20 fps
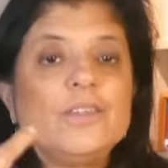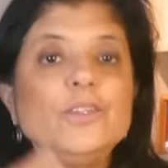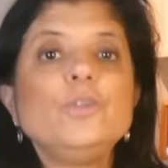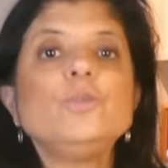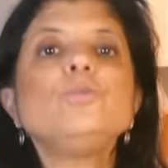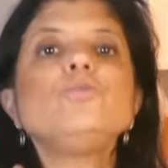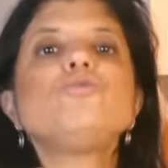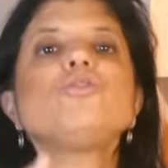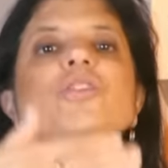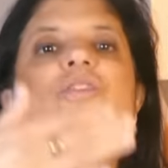
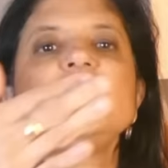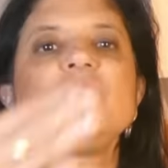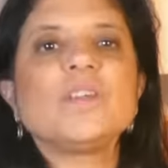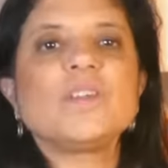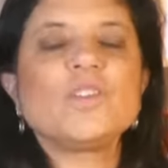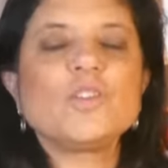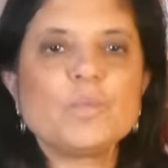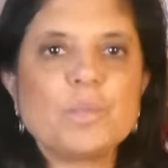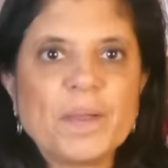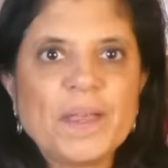you just
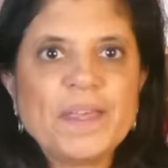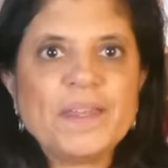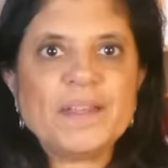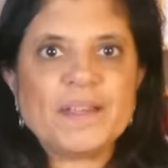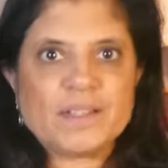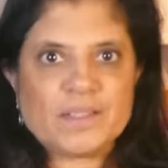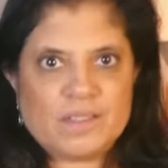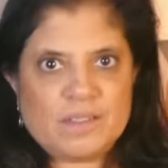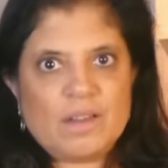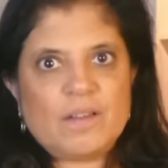
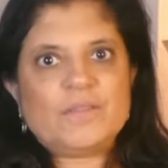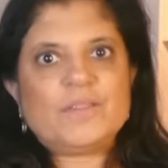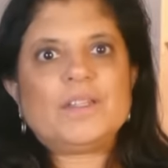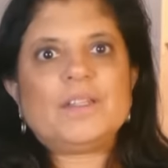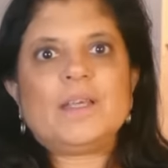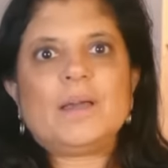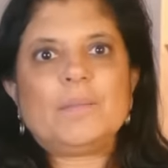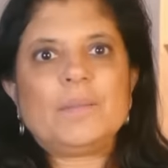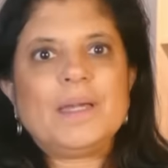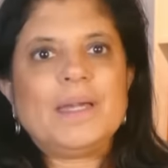explaining stuff to
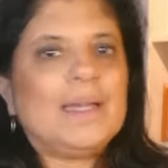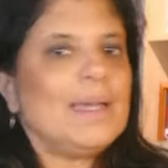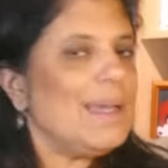them